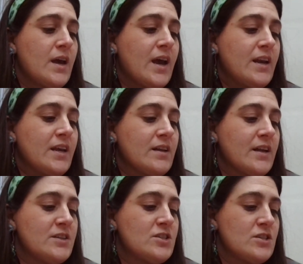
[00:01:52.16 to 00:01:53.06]
and he
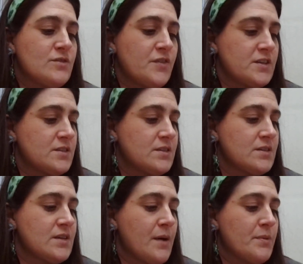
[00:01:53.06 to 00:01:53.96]
clenched his fists to
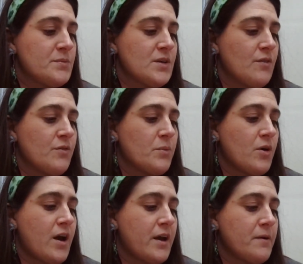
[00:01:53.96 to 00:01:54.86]
stop himself from
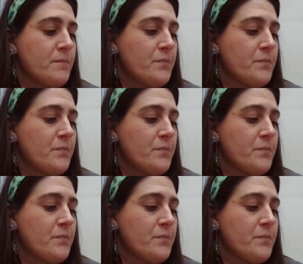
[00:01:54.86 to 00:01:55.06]
crying.